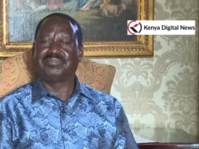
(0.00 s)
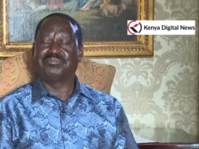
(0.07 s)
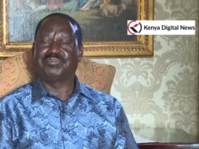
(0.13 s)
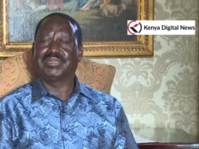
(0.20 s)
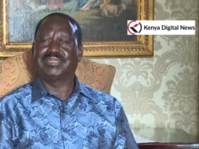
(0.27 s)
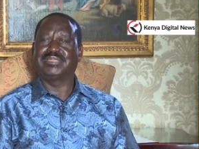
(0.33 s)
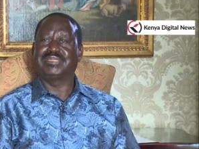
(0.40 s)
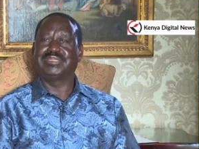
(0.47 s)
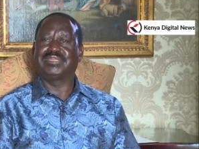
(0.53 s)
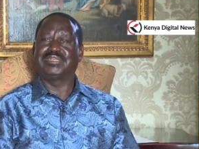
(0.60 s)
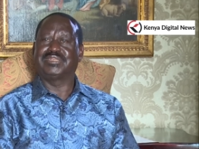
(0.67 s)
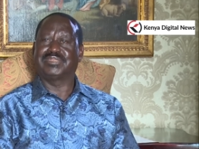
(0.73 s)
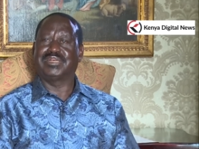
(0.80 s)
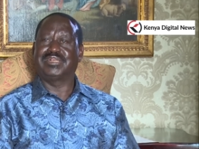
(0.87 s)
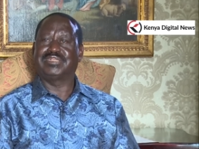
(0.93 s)
But these
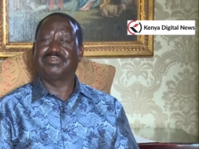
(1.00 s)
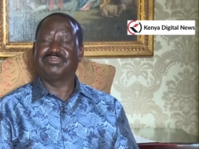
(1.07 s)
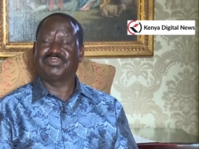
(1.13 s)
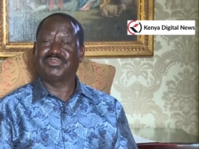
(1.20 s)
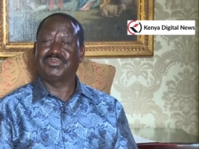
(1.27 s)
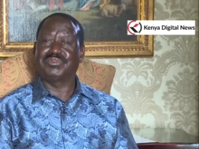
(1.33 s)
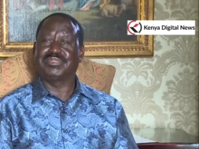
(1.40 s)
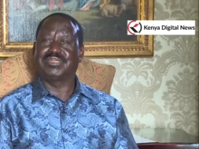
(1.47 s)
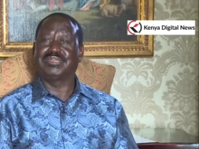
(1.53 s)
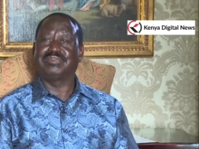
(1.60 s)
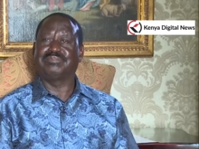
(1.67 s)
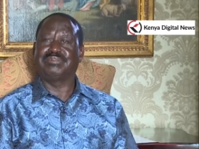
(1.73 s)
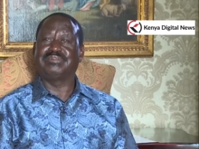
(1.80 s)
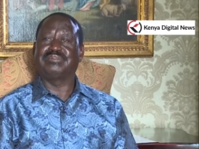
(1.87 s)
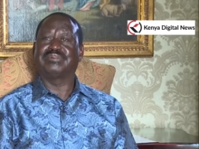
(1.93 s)
results have shown that
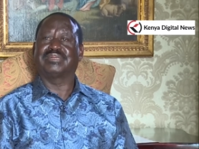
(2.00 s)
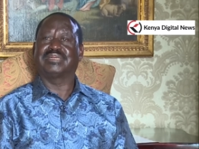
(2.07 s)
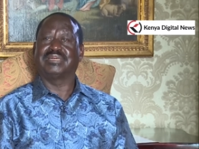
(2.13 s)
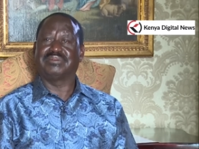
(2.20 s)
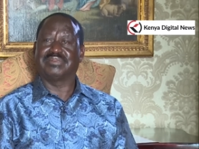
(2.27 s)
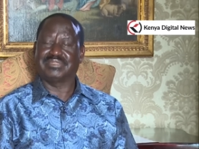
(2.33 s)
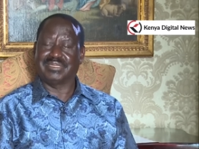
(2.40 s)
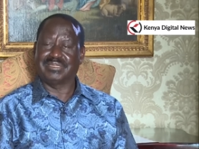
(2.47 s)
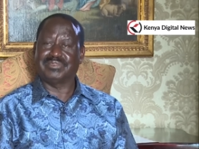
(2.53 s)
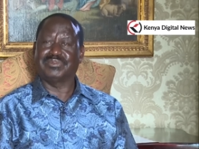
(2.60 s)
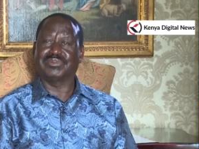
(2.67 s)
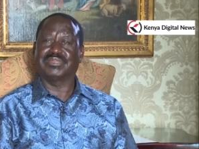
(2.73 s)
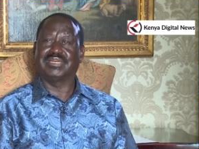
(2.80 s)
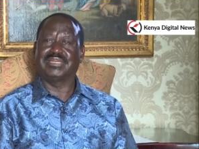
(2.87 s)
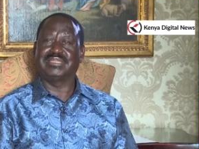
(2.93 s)
the people of
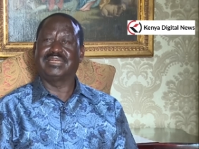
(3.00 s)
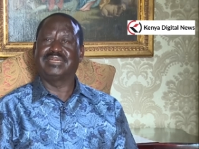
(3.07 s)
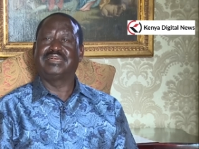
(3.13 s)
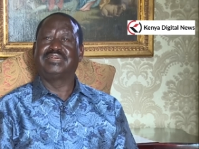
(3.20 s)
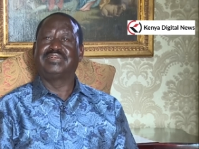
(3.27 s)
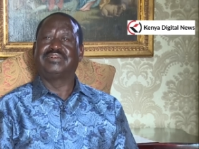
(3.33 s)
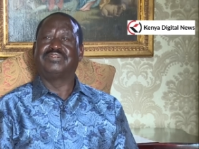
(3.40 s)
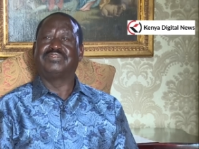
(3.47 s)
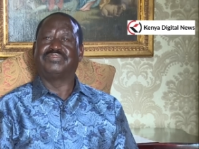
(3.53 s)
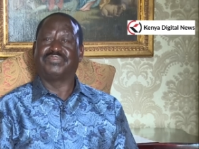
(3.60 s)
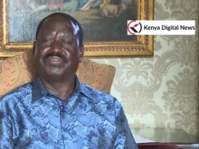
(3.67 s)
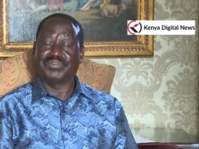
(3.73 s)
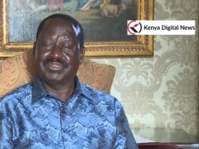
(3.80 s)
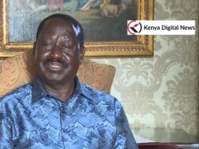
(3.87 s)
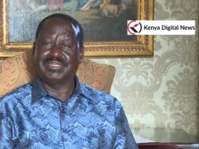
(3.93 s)
central Kenya
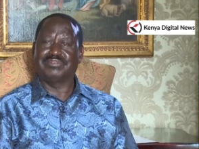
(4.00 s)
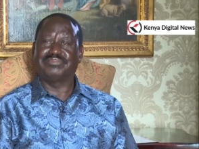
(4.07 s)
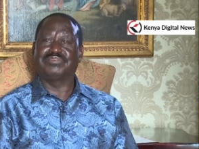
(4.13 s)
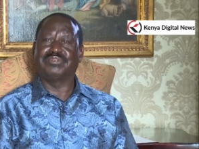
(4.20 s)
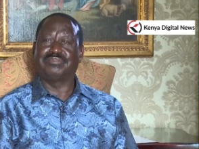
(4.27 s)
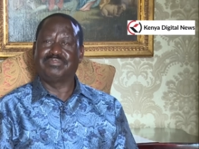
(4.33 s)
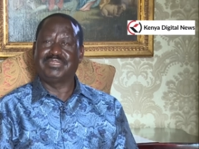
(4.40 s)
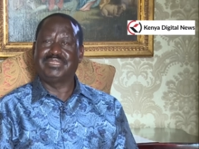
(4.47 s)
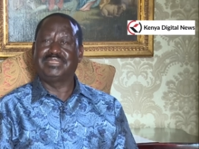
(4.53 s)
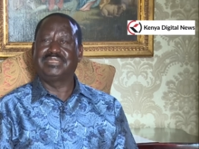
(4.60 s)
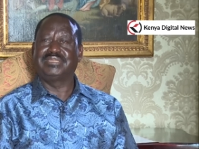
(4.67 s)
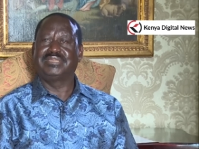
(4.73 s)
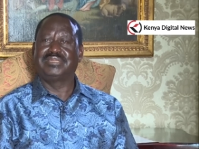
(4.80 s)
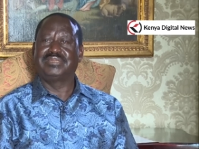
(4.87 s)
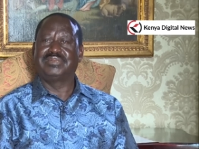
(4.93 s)
voted for
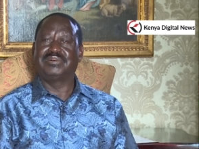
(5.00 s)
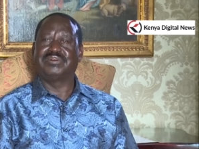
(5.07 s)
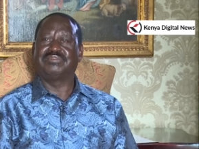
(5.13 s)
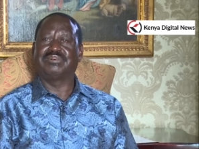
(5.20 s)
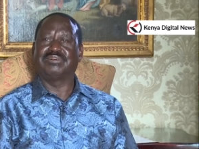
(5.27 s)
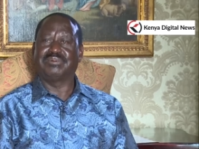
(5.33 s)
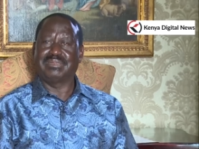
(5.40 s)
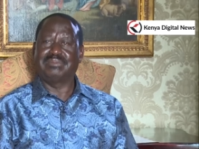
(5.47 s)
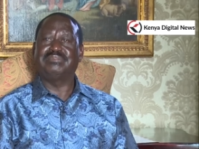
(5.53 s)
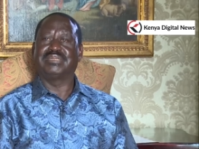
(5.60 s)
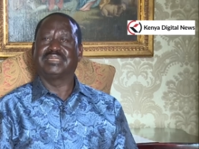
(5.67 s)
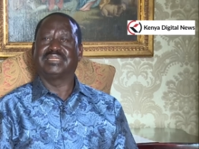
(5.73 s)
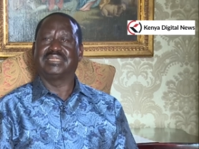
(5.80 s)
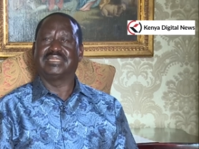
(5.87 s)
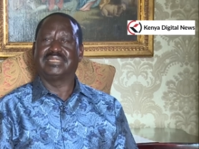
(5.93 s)
me
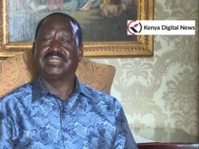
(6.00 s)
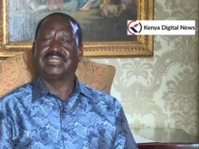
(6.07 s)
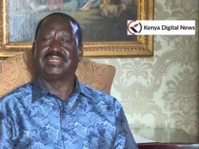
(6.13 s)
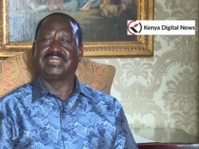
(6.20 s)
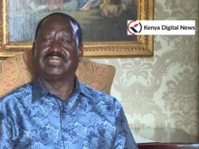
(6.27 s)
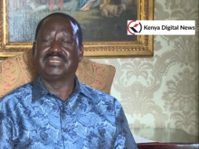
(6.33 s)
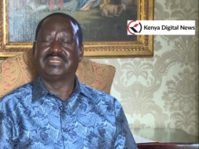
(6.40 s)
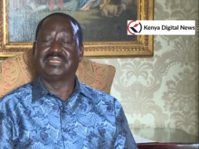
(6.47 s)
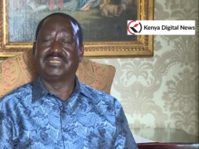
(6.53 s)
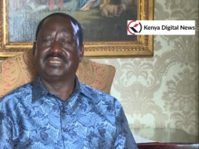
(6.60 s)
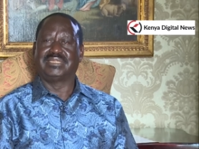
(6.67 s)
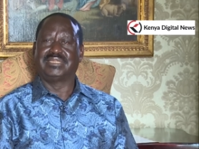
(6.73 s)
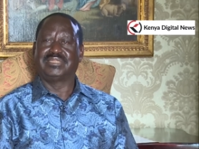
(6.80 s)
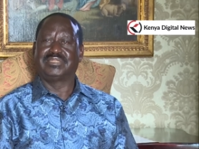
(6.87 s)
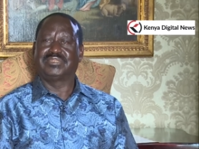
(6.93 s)
overwhelmingly.
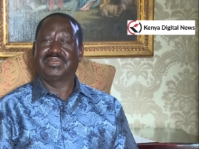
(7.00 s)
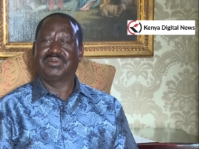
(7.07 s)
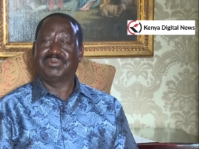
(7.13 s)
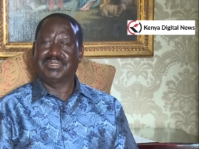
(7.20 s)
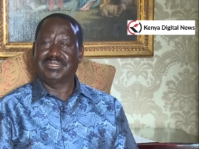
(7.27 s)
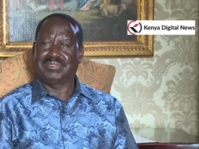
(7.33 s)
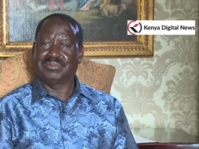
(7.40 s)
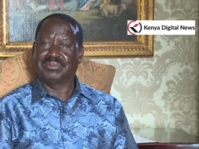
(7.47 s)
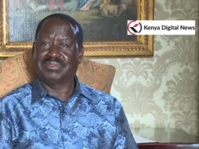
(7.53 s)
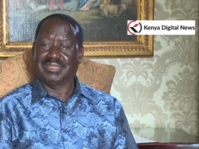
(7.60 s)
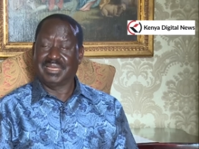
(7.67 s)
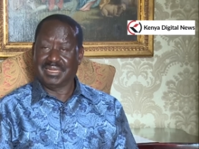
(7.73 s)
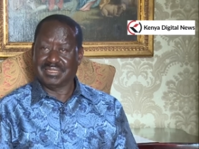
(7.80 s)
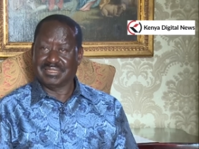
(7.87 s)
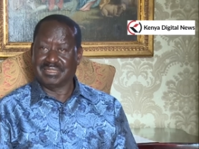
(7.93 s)
So I want to
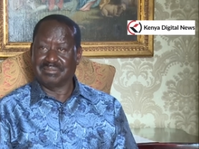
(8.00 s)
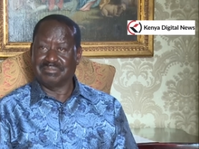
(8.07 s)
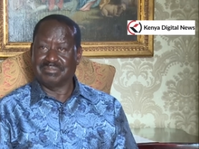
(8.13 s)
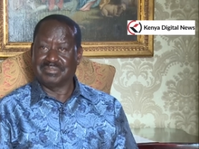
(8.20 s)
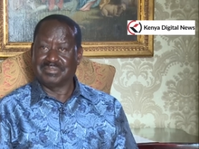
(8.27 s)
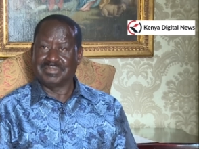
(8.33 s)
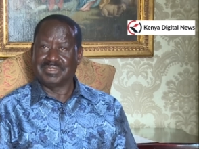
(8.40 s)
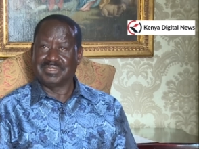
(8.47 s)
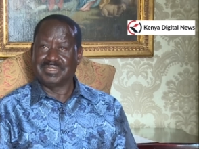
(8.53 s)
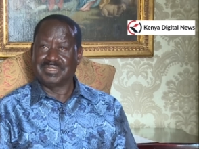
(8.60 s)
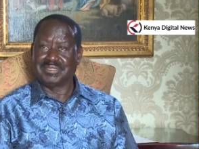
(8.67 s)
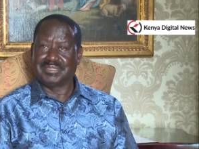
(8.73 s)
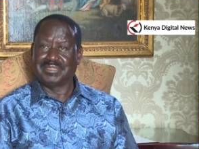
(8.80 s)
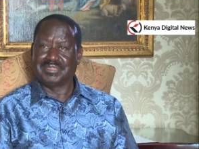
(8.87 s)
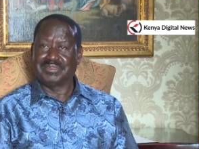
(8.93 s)
thank them
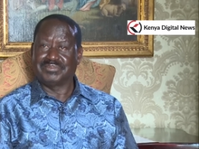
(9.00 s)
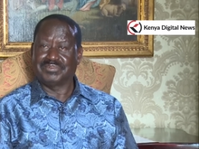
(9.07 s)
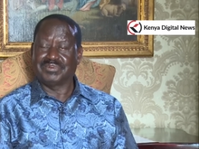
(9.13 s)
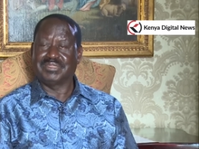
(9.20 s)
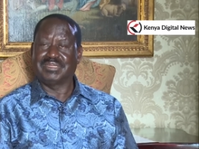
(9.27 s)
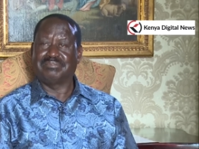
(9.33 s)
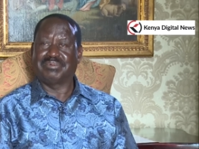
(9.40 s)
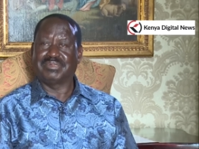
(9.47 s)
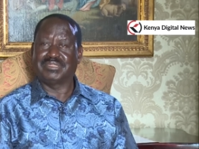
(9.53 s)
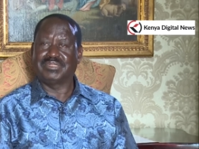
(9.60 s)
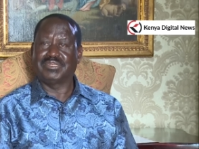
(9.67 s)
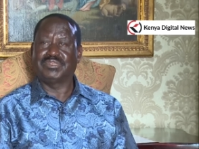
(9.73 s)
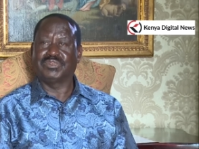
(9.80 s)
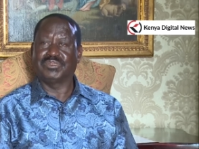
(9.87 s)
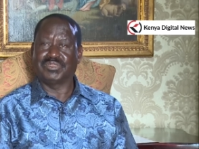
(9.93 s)
for their
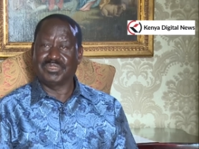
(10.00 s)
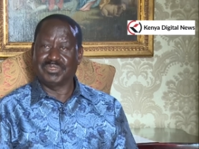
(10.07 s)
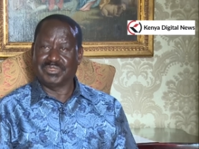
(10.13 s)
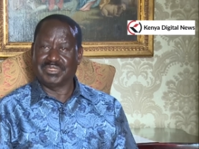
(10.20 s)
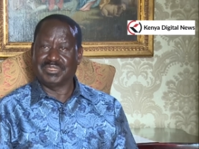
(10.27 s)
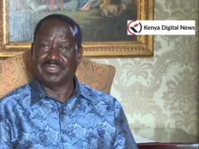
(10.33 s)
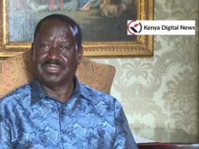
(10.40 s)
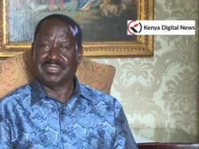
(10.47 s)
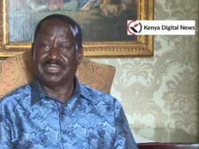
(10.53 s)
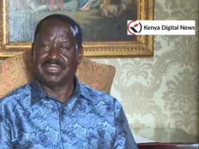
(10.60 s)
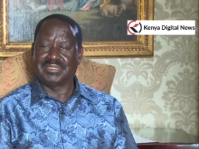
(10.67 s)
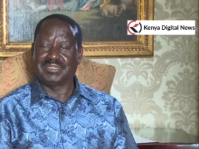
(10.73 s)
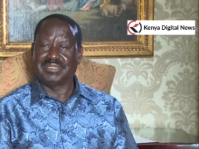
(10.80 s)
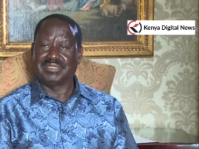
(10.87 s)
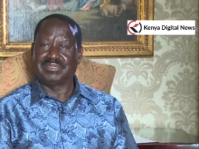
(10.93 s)
patriotic duty.
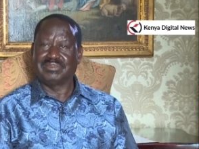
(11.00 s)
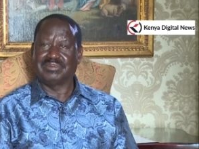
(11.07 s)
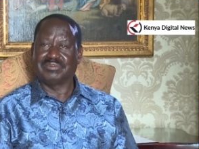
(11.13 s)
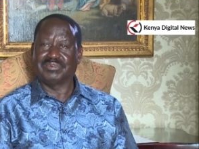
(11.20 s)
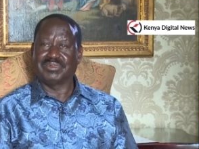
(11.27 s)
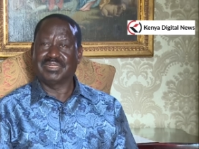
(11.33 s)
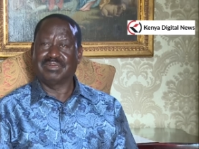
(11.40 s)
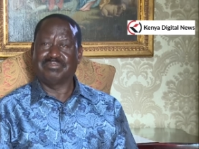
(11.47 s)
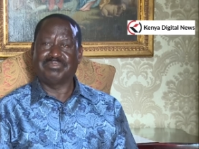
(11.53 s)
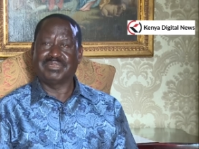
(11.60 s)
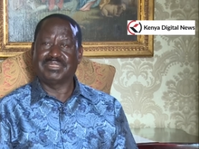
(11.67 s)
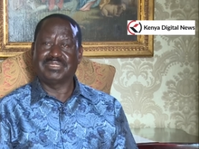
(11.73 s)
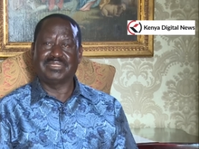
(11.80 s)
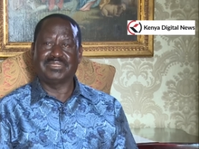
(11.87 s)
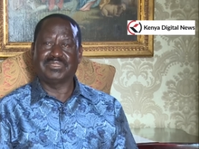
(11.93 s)
What
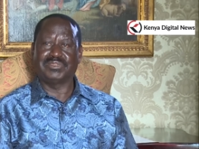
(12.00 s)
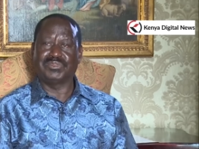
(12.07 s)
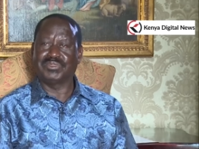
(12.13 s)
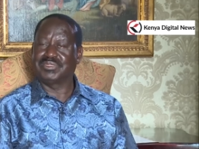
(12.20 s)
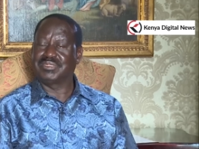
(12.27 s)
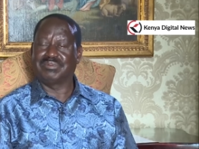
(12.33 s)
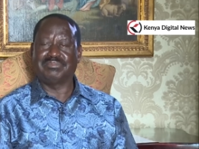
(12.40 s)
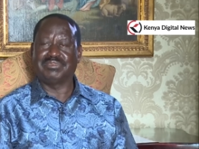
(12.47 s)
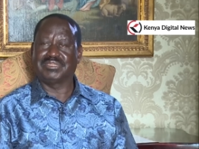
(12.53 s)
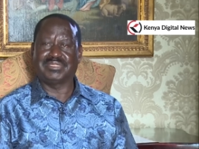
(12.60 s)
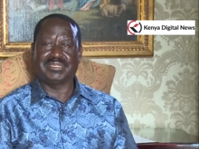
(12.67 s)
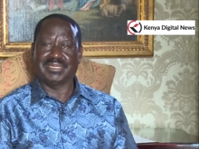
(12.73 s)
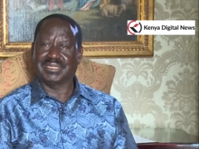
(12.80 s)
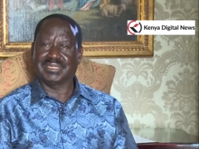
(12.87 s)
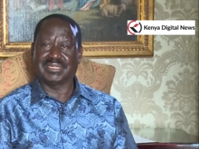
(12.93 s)
happened is not the
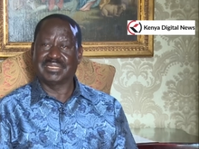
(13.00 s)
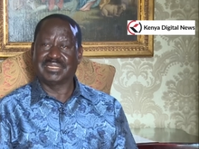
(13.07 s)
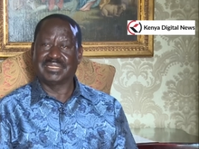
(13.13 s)
mistake.